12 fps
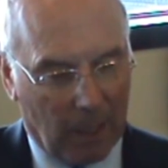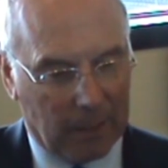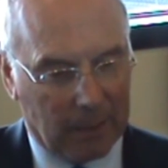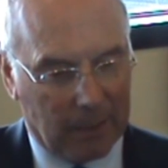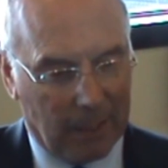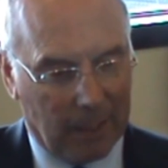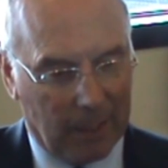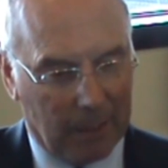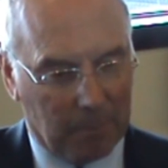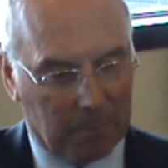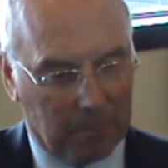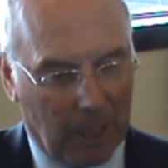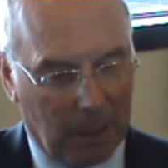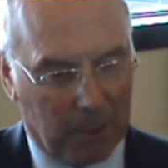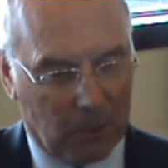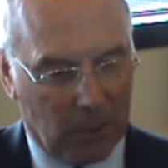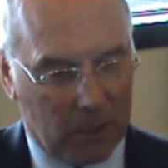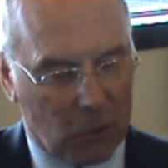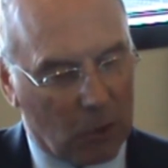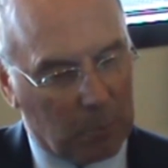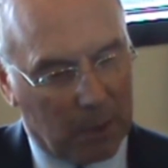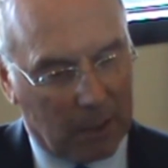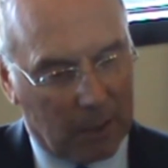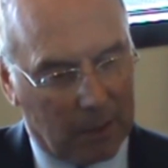and I'm in the dressing
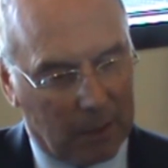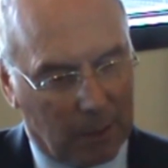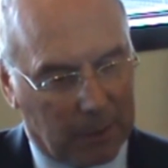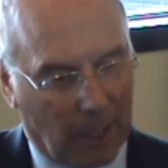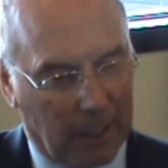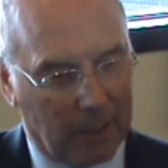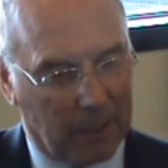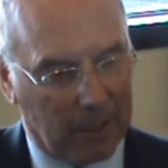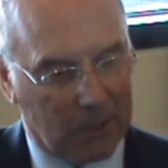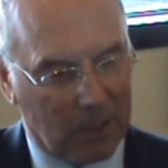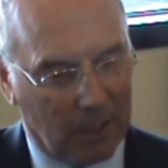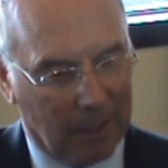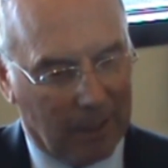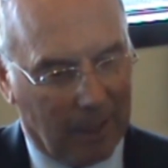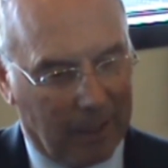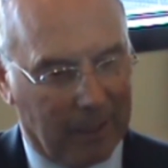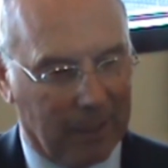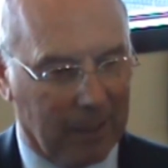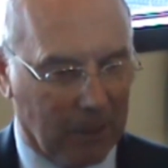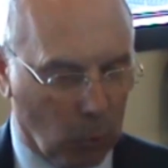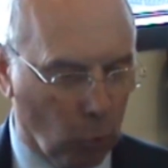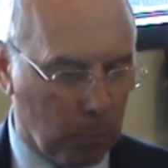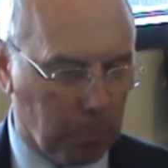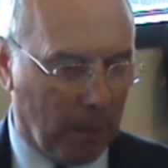room at Tannadice, and the
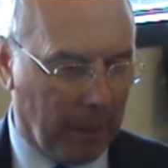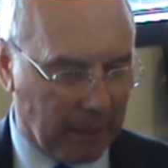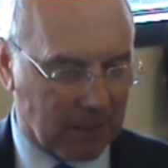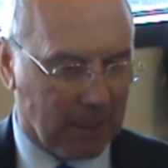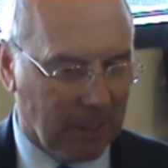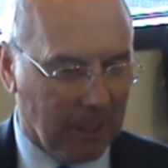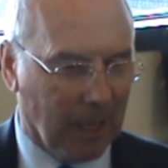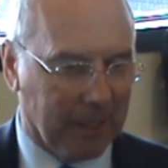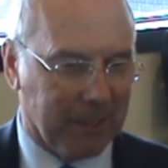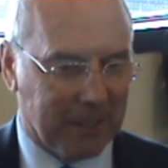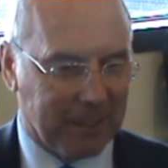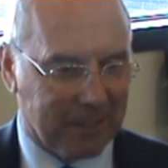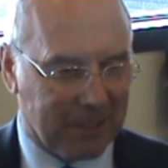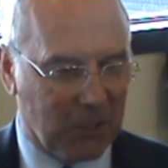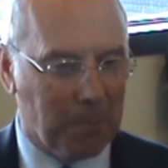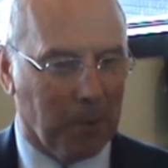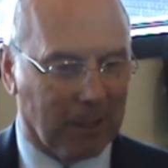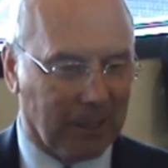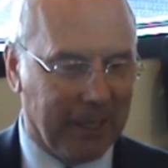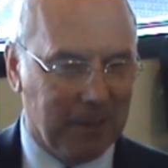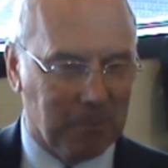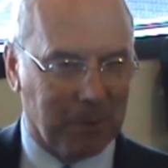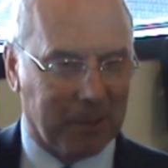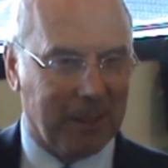door bangs, and I hear it's Jim
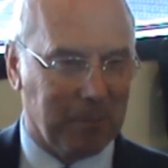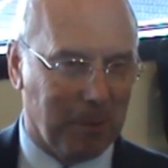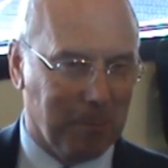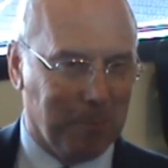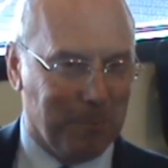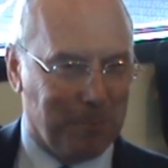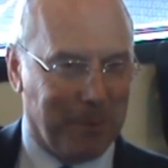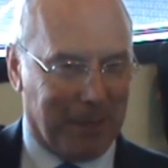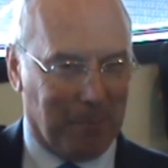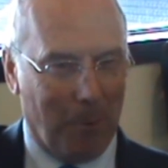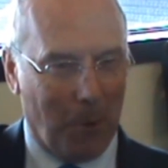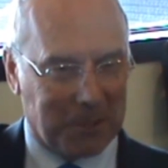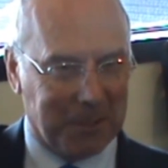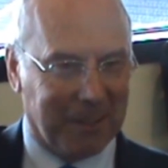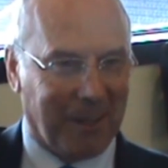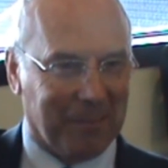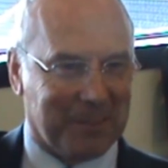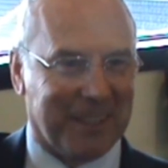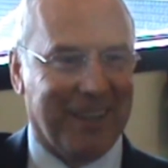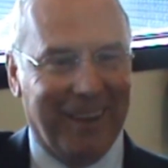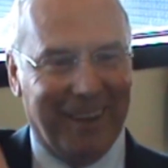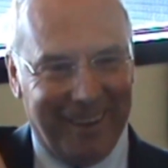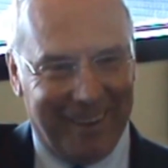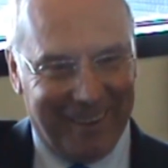McLean with a pair of boxing gloves.
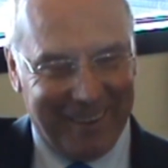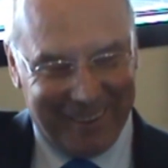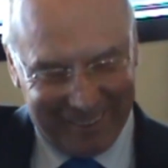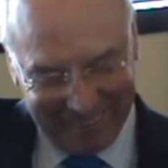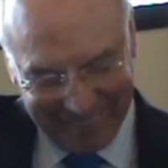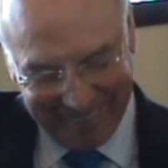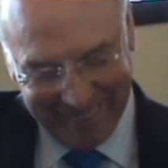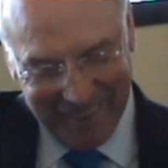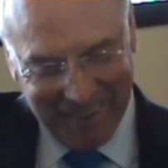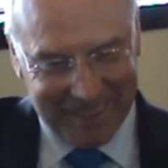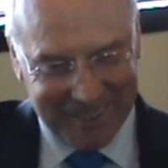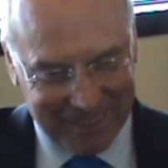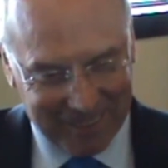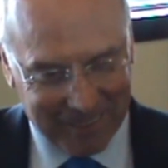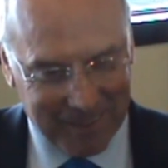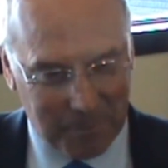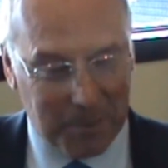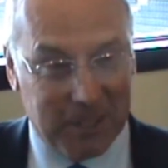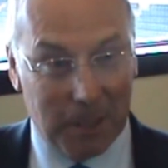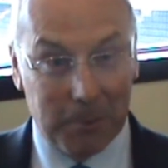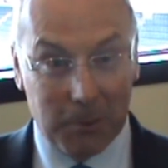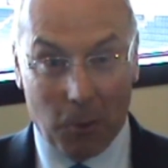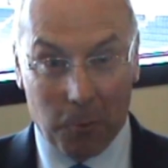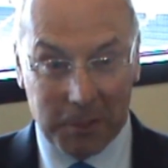So I mean, Jim
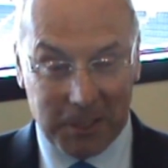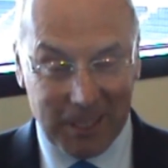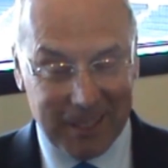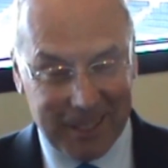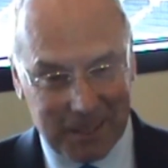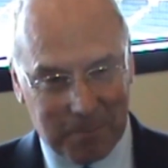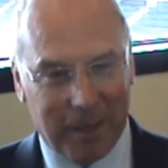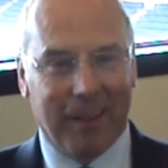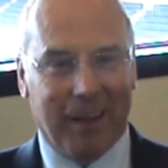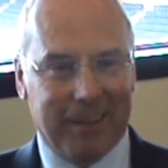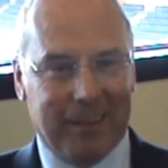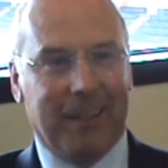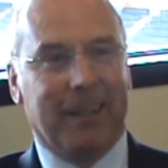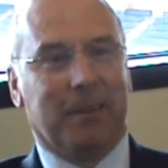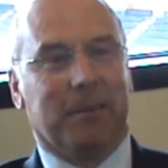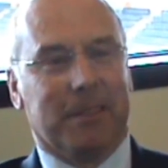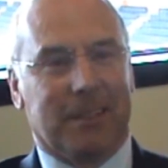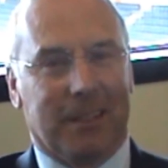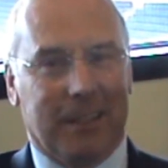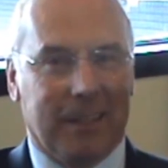was always serious, but that day it was.